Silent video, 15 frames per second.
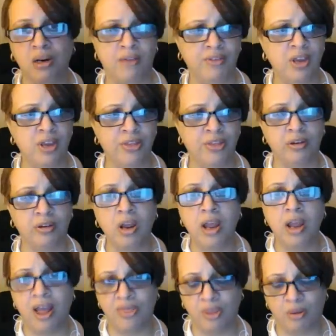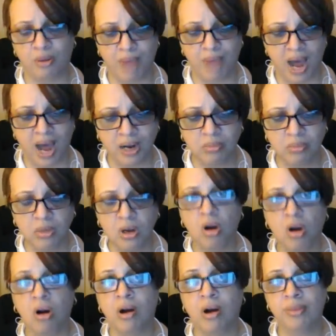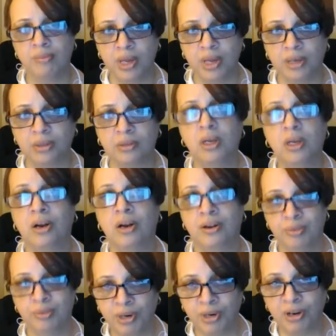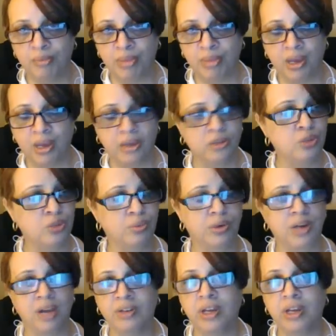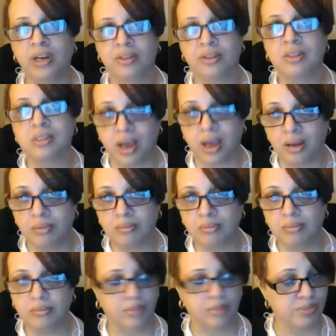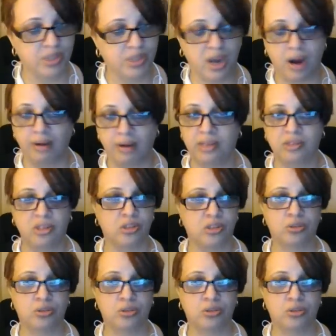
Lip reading: of either at the bottom or the middle of the pyramid because you will never get at the top. I'm sorry, that's just the